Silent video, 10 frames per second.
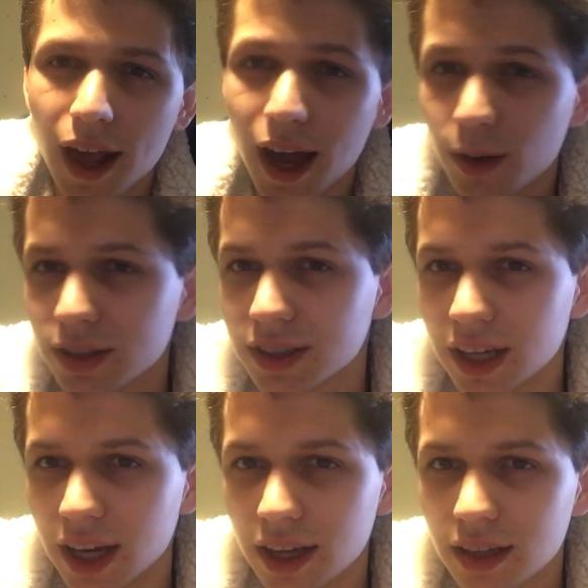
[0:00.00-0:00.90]
I would
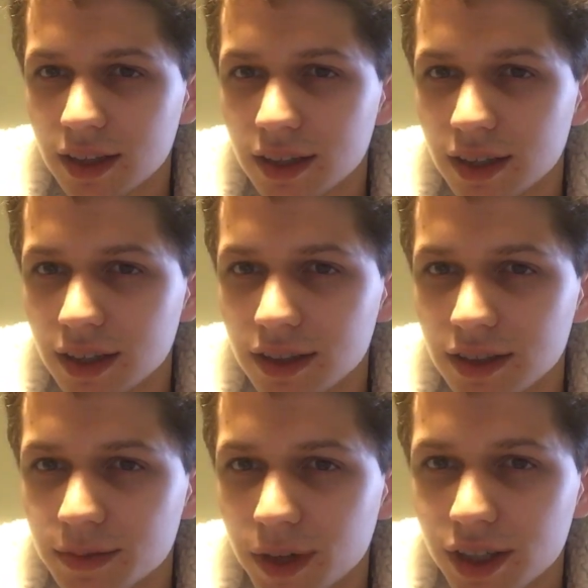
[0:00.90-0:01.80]
say there
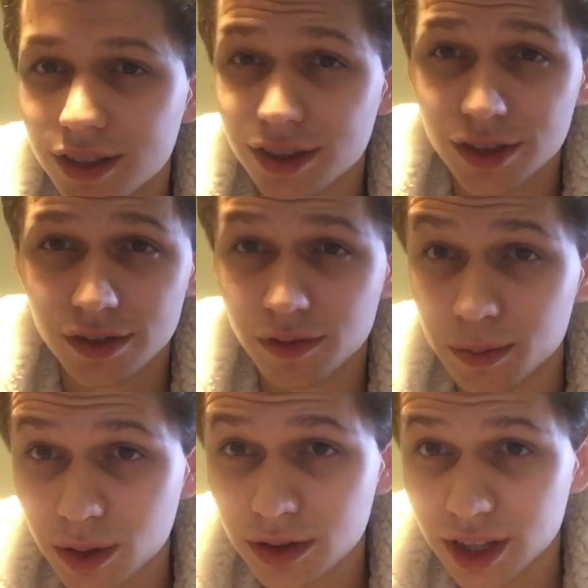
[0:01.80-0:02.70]
is much to learn
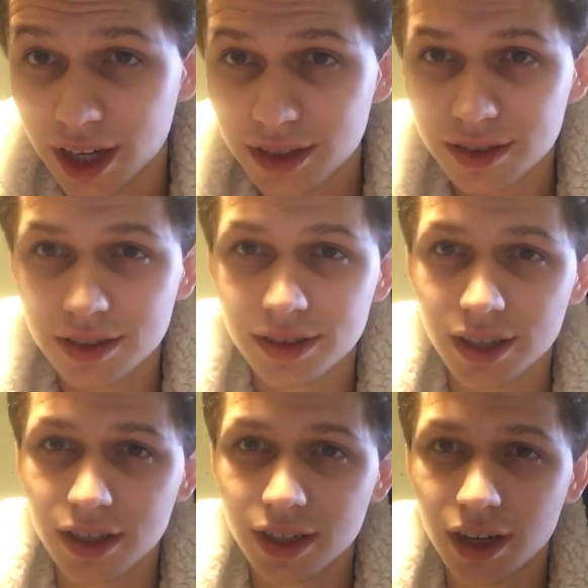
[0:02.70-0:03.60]
from both sides.
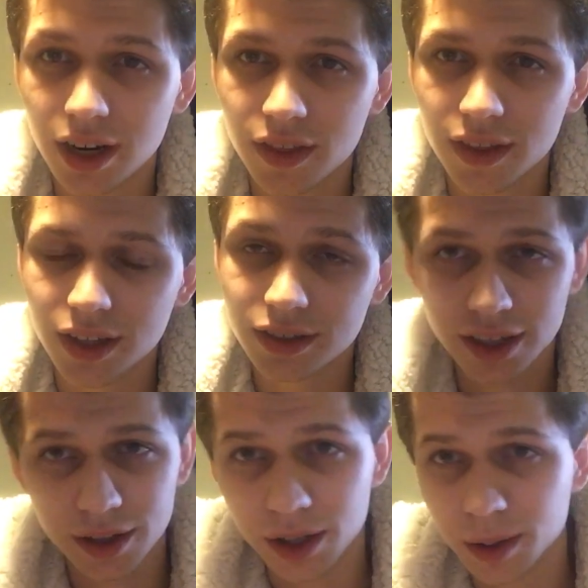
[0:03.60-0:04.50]
There are things
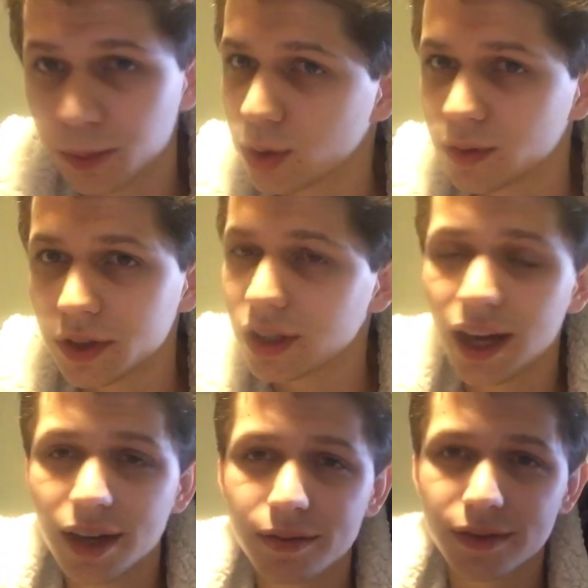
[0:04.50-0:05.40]
that can improve your
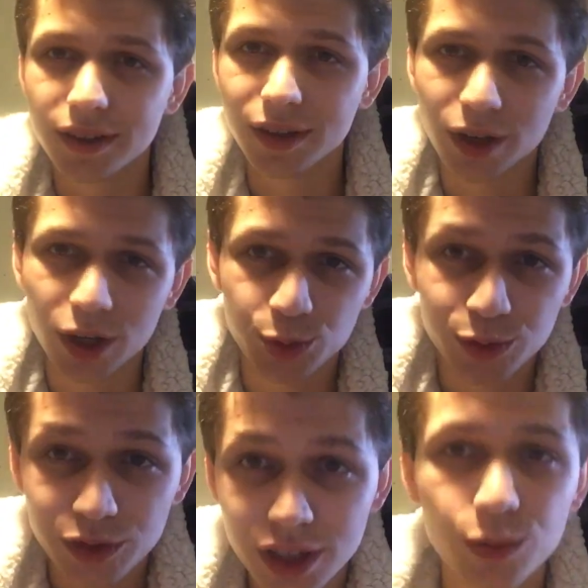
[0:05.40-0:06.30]
life in the realm
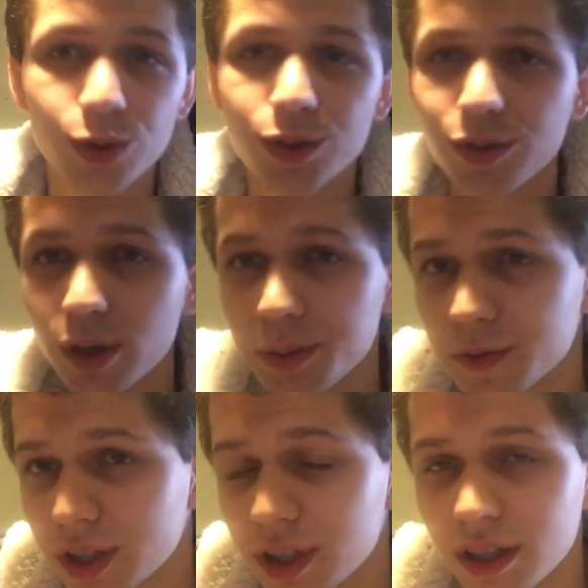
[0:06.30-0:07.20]
of evil and the realm
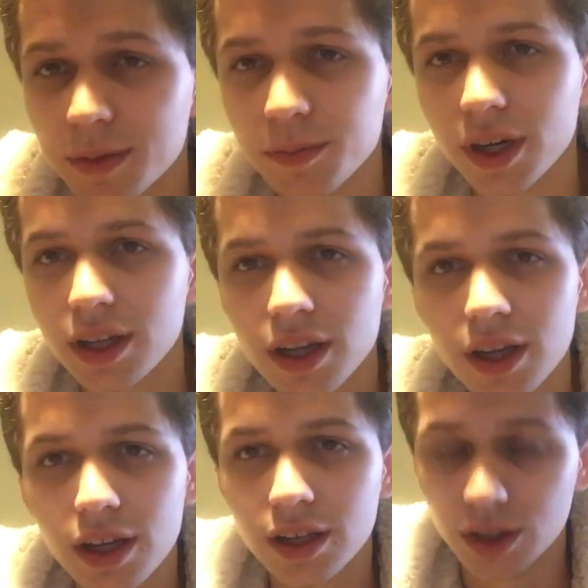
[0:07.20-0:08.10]
of good, but
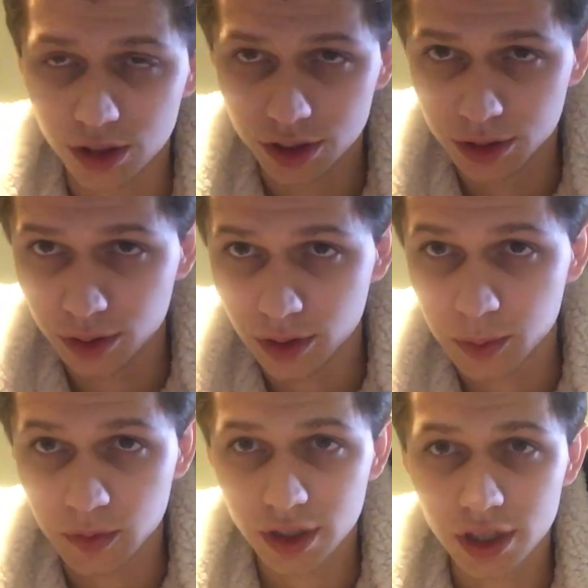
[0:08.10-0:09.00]
you should do the
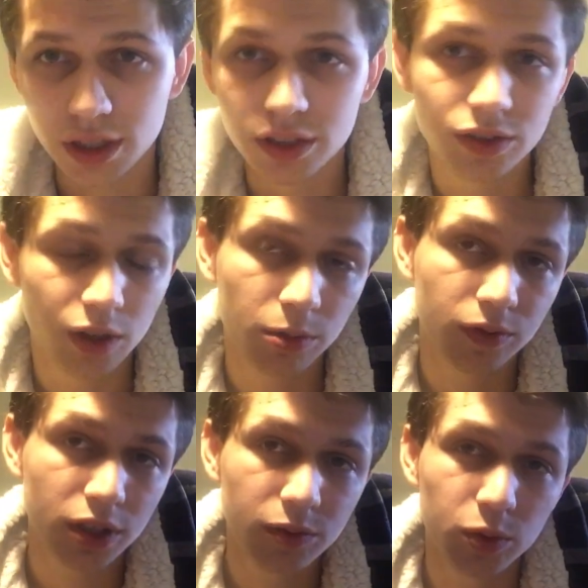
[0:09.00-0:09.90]
realm of good, because the realm
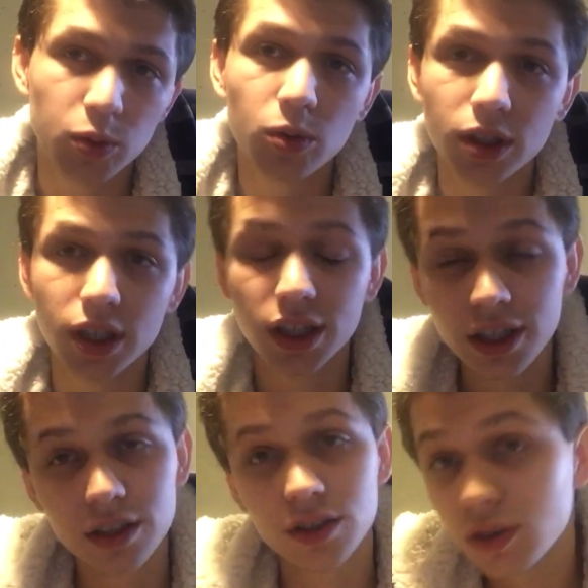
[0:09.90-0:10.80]
of evil will only
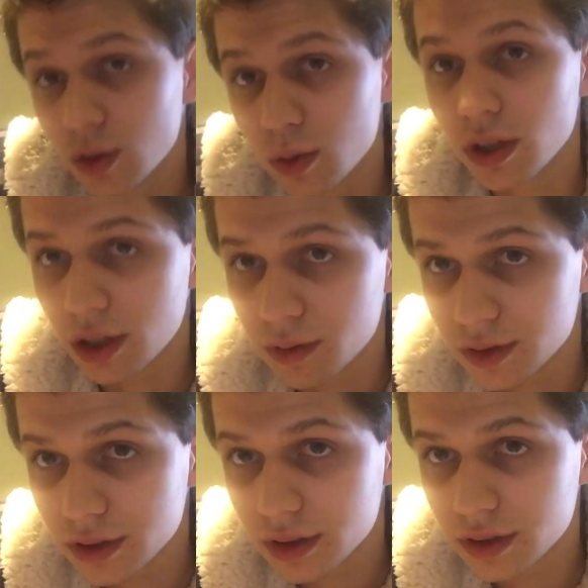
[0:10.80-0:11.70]
lead to
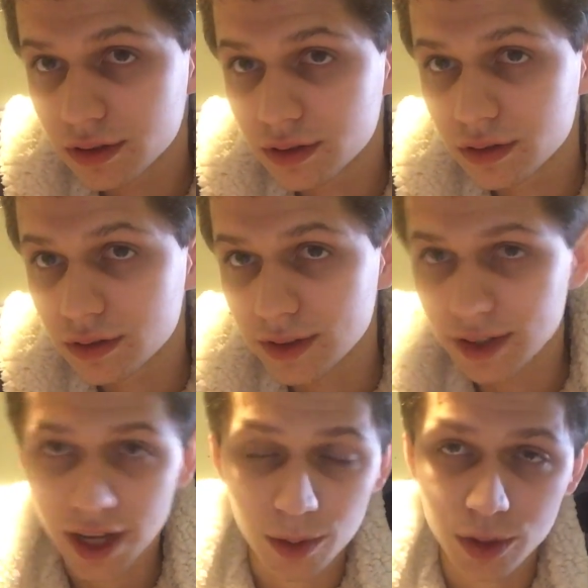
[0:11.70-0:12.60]
evil. You
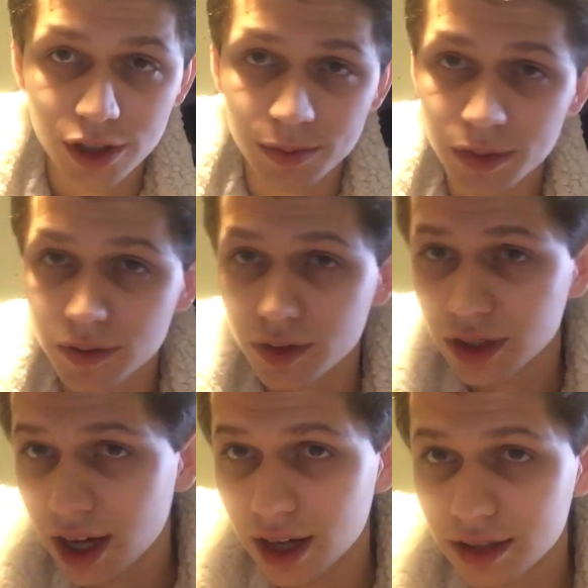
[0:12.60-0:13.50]
cannot worship evil
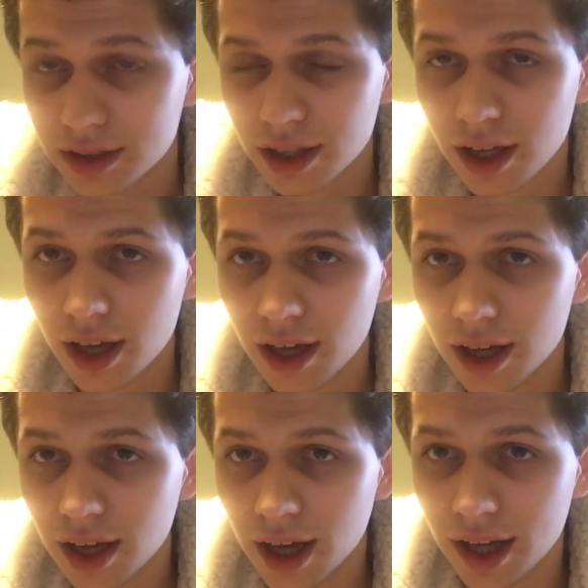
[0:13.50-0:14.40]
gods
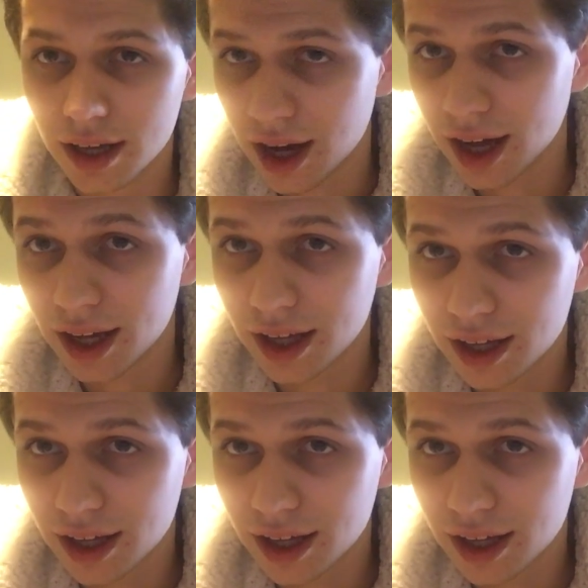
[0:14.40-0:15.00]
and not